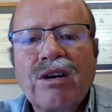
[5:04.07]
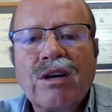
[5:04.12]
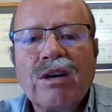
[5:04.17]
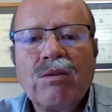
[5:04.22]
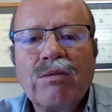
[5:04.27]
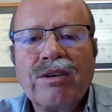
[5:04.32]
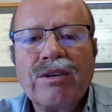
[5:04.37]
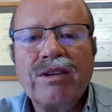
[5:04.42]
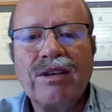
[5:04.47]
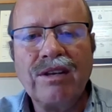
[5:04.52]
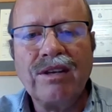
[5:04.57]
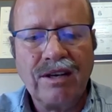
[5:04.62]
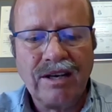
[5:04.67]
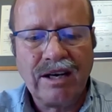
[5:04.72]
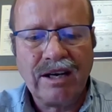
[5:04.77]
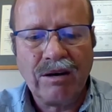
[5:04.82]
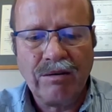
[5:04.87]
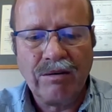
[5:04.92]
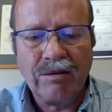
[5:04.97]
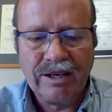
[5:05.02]

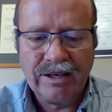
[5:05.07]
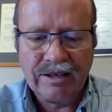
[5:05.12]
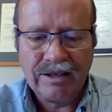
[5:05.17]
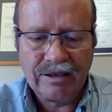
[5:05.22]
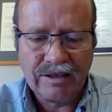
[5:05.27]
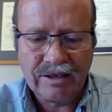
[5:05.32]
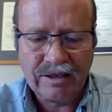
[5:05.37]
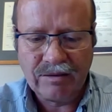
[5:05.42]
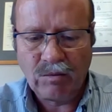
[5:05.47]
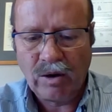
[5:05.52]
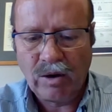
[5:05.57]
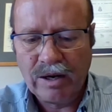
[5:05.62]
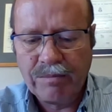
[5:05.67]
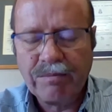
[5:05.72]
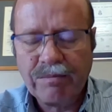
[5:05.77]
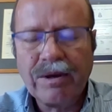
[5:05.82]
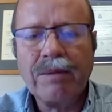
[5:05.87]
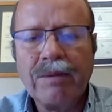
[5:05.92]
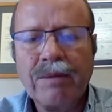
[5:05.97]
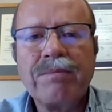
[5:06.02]
within our
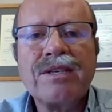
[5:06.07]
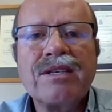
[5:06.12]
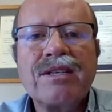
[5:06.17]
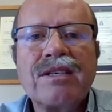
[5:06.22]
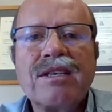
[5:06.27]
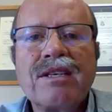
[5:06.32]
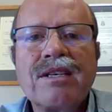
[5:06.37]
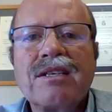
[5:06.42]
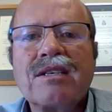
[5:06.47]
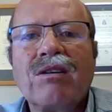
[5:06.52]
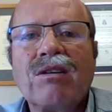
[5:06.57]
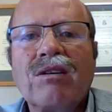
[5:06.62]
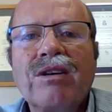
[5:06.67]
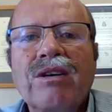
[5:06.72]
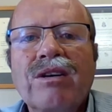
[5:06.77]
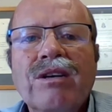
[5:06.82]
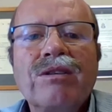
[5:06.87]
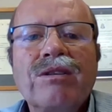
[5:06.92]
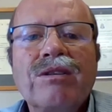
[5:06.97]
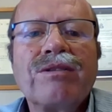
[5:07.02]
white paper 6
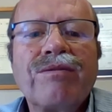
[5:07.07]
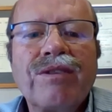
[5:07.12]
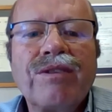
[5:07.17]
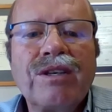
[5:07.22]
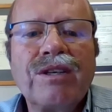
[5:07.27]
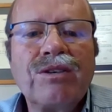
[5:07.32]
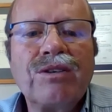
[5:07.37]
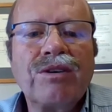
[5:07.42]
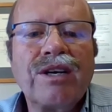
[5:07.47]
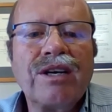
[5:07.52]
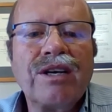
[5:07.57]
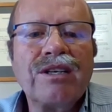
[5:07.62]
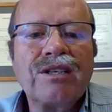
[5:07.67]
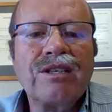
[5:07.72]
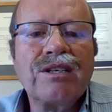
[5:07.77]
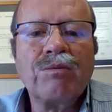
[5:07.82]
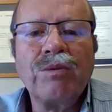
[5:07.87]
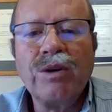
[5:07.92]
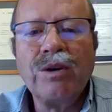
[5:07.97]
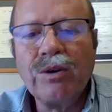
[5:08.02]
on inclusive
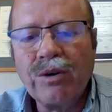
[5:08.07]
education,